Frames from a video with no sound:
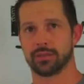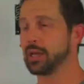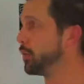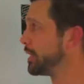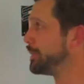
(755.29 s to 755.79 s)

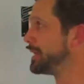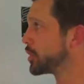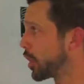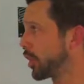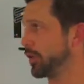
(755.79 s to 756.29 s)
They want to be
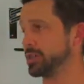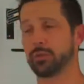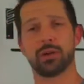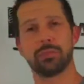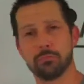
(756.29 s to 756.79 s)
encouraged.
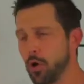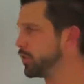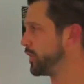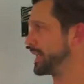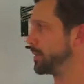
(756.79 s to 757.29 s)
They want to be
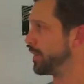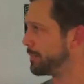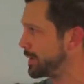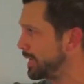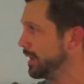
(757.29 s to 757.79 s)
motivated. You
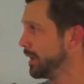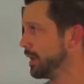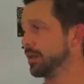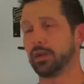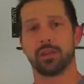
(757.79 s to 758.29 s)
want
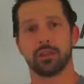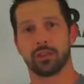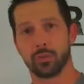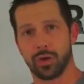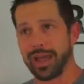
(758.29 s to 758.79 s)

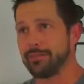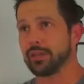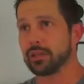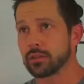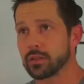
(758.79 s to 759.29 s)
to have
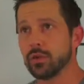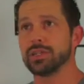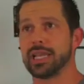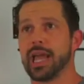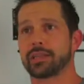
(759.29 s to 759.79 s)

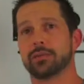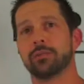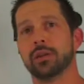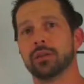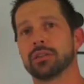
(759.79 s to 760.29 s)

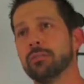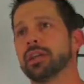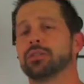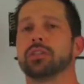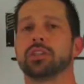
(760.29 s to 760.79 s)
enthusiasm to
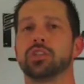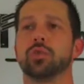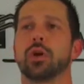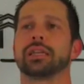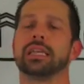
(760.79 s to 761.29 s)
make sure that
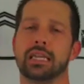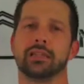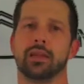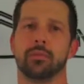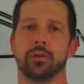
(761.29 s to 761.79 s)
you are
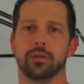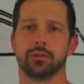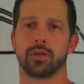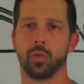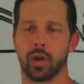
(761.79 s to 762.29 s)
getting them
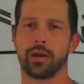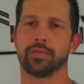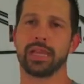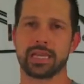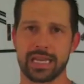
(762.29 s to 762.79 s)
to where
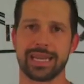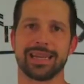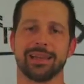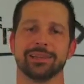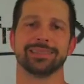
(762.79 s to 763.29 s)
they
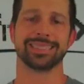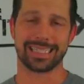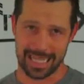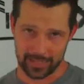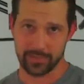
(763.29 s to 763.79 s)
need to
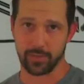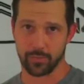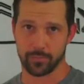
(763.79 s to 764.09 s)
get to.